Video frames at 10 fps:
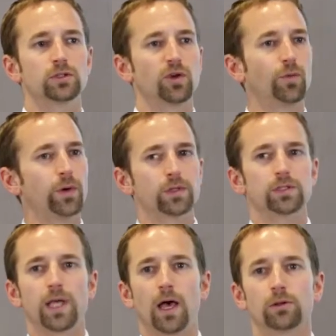So if we were to
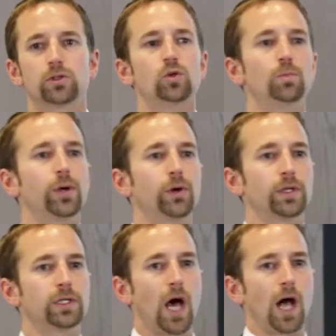sell $2
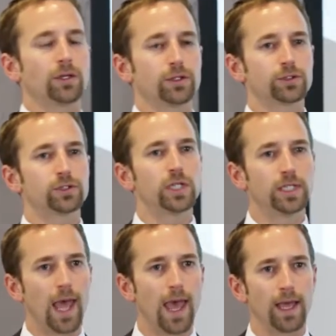billion
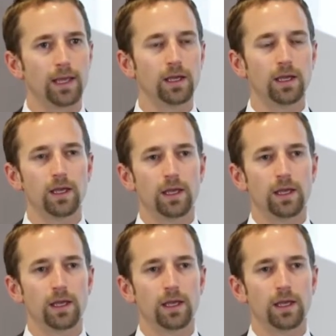today